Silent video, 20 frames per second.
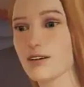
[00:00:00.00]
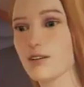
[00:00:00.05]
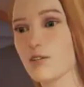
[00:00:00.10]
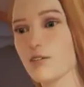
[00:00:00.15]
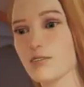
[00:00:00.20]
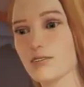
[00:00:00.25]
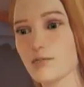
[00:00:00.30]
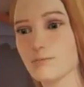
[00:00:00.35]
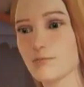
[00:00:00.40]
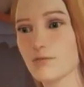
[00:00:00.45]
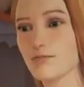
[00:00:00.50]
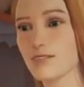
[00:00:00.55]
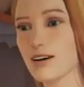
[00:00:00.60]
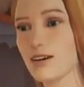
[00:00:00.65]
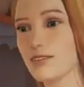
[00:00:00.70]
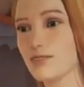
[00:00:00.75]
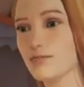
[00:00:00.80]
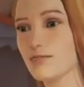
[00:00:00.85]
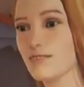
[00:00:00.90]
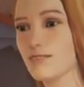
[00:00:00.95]

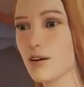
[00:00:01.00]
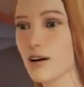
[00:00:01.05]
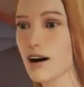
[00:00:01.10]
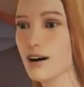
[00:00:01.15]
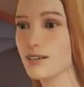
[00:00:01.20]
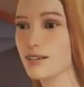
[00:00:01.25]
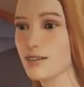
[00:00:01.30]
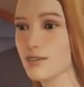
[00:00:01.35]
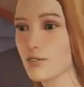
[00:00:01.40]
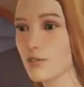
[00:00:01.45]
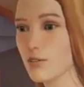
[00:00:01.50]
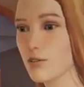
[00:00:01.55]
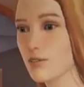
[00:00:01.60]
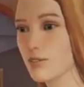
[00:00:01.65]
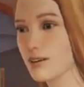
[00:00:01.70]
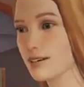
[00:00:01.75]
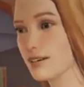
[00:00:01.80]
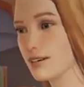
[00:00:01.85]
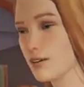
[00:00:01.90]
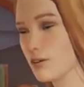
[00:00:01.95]
under-supervised friends? We didn't clean
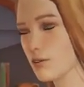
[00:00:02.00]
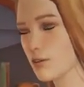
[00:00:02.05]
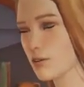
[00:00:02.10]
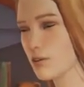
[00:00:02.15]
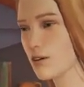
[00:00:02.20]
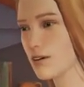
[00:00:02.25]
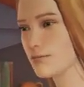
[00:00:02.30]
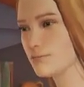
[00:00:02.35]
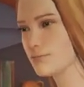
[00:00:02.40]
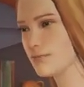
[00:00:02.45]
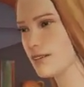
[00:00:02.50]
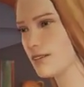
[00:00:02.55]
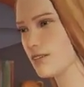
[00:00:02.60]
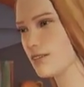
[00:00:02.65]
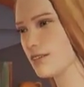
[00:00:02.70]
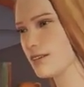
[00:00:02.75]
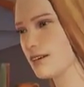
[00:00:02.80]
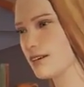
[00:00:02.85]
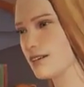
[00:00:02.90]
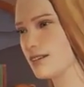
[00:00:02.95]
anything though. Rooms and
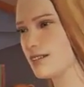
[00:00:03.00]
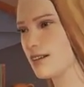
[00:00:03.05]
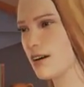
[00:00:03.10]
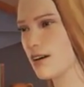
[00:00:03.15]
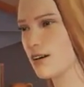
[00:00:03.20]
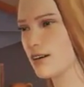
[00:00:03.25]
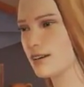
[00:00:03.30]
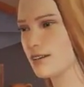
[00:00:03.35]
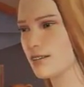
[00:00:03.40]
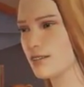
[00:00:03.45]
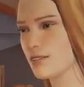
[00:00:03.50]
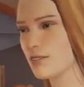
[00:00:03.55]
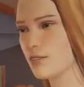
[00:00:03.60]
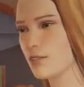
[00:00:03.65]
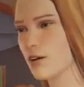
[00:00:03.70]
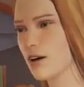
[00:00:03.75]
clean slates want